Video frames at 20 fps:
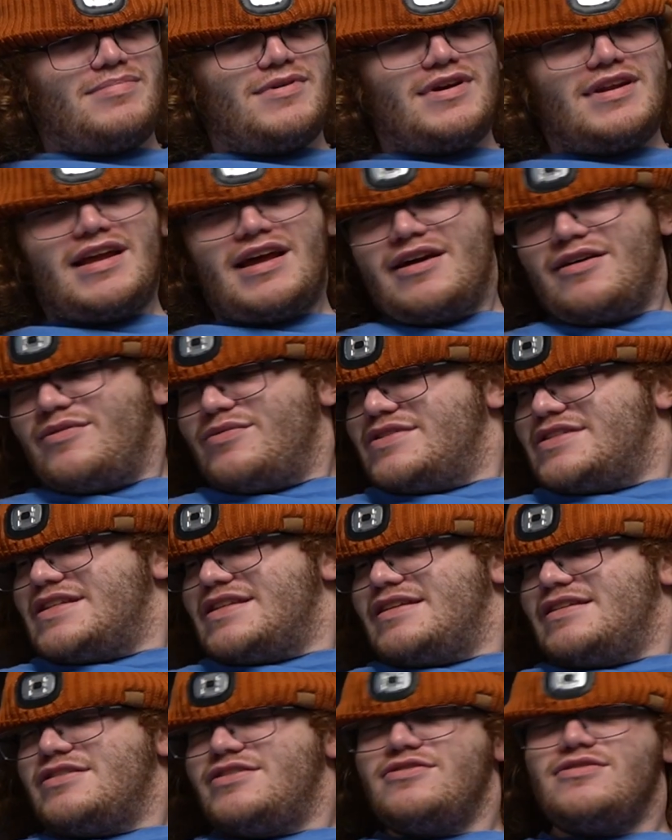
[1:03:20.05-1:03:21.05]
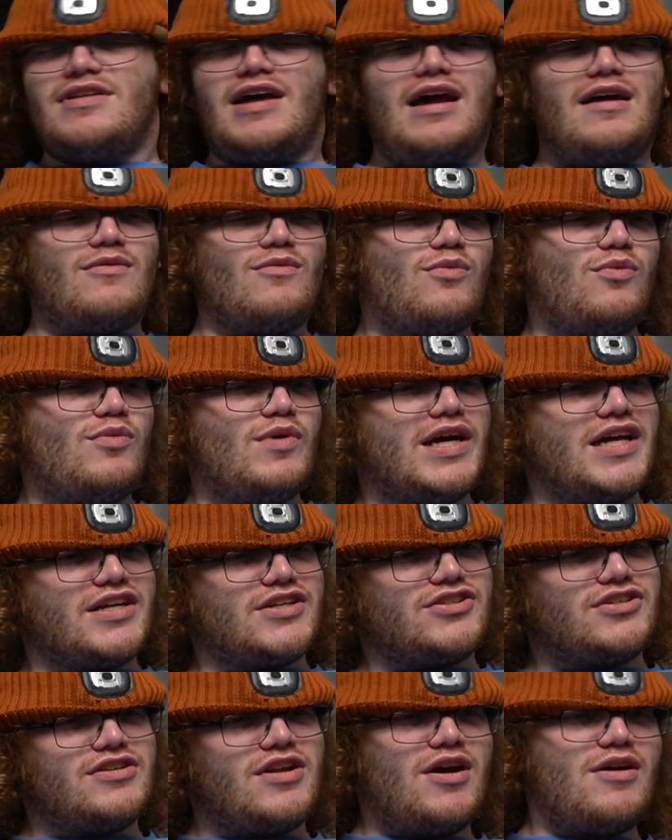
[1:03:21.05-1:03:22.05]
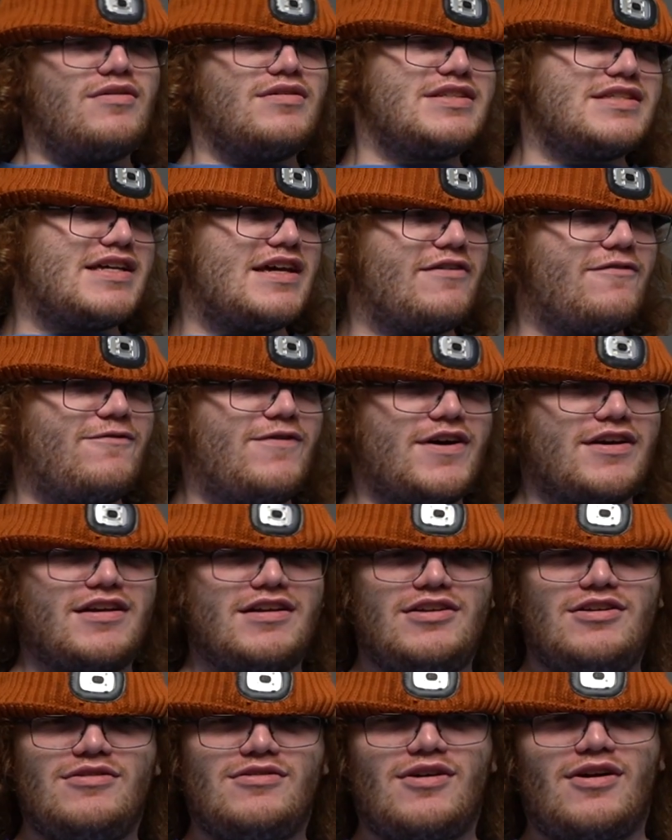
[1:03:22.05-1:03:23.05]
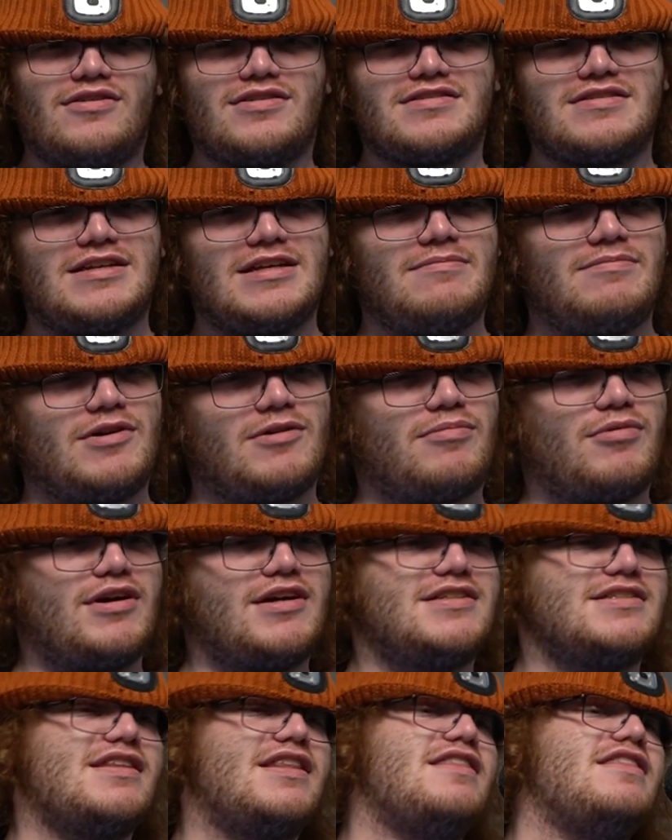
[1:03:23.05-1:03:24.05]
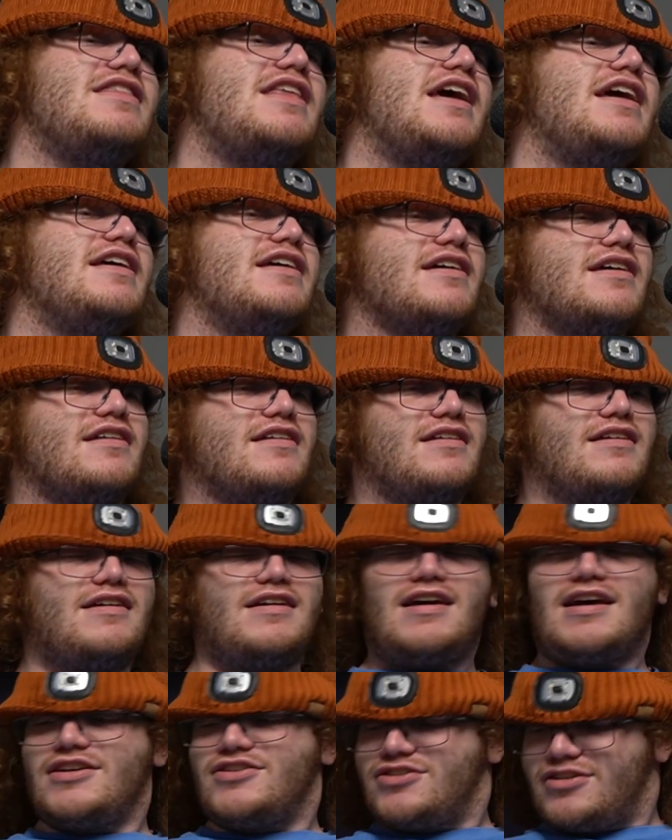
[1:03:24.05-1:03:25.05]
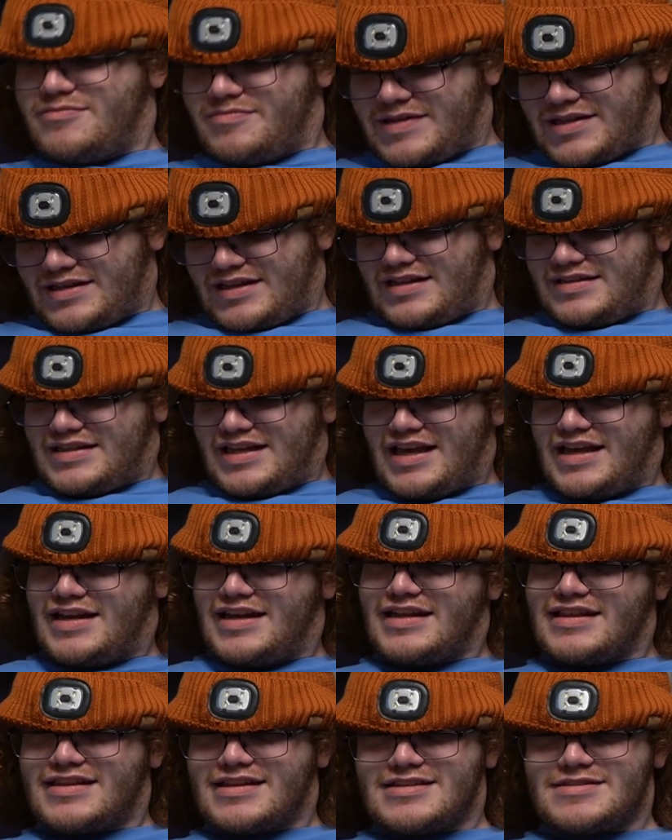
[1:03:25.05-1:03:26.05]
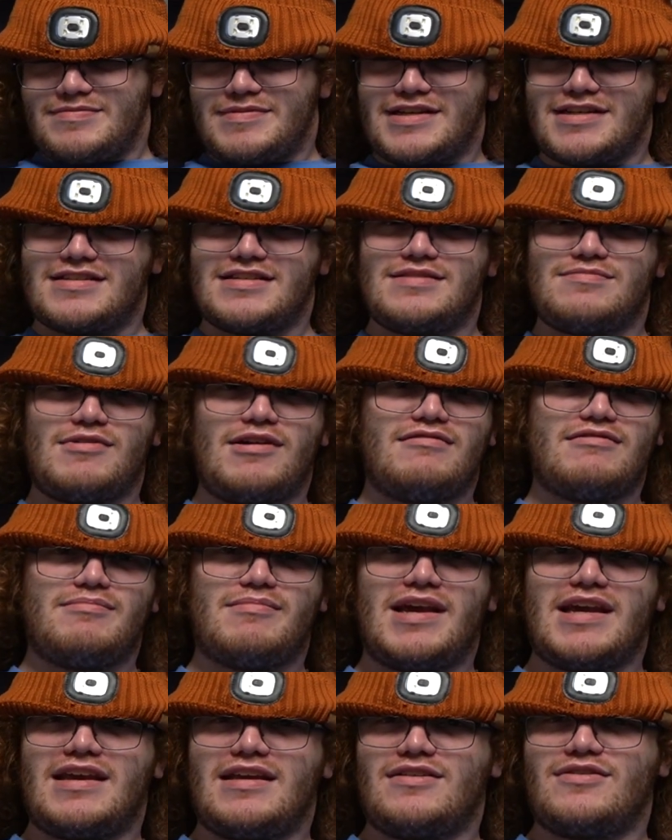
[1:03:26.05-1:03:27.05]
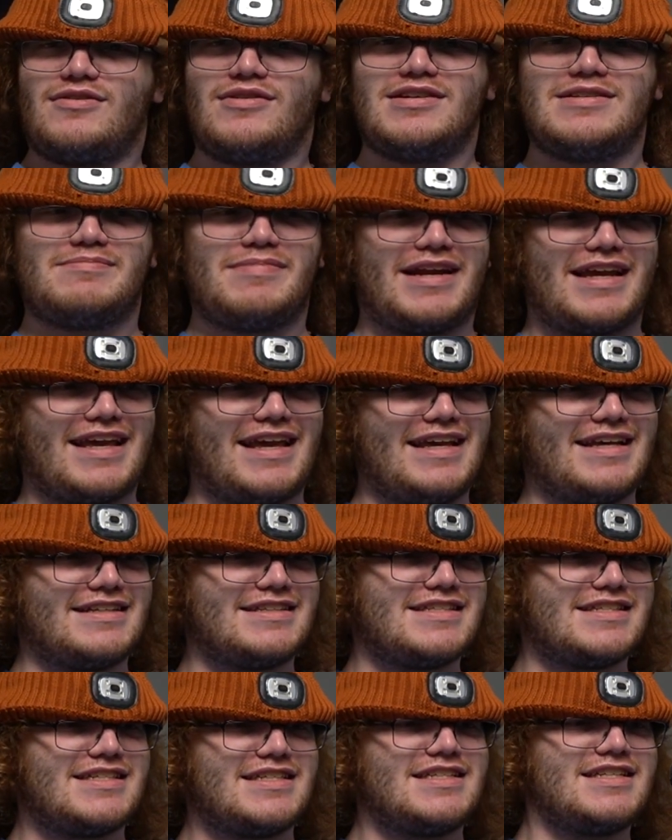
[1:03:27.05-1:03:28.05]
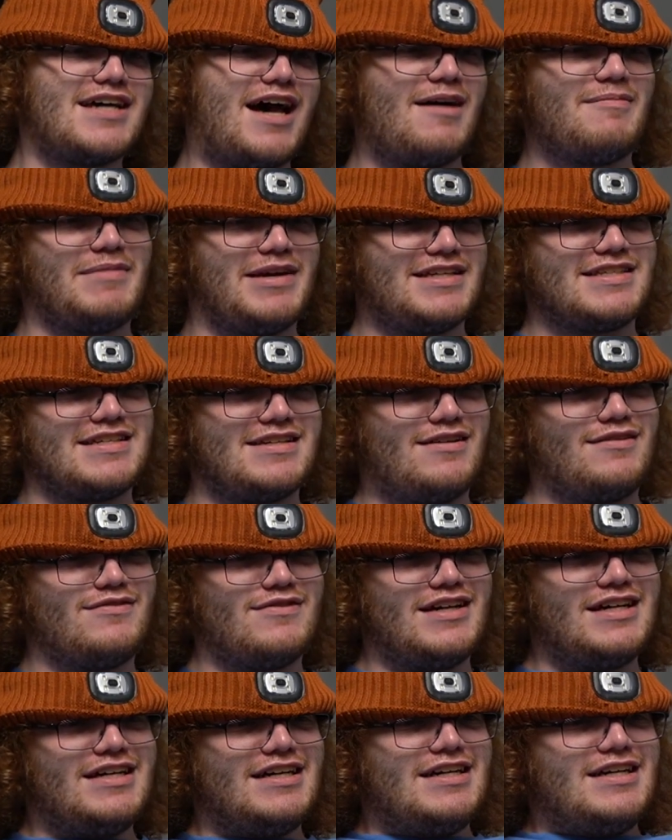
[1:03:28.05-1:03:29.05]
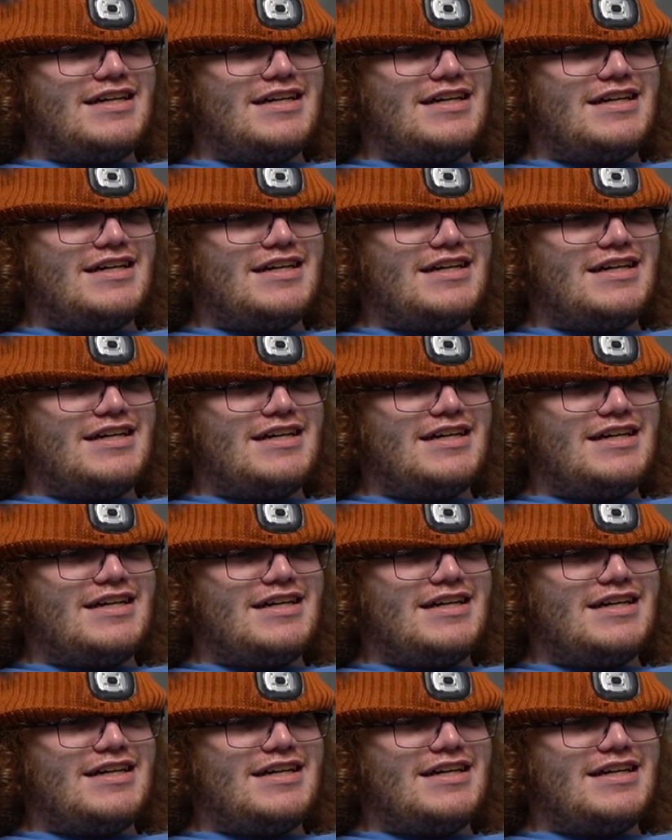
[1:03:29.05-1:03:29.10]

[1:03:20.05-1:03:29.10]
But I was, dude, I wish. No, it's like fucking you go to sleep, your brain's thinking. I shouldn't be hitting this because it's probably making noise, but I can't stop myself.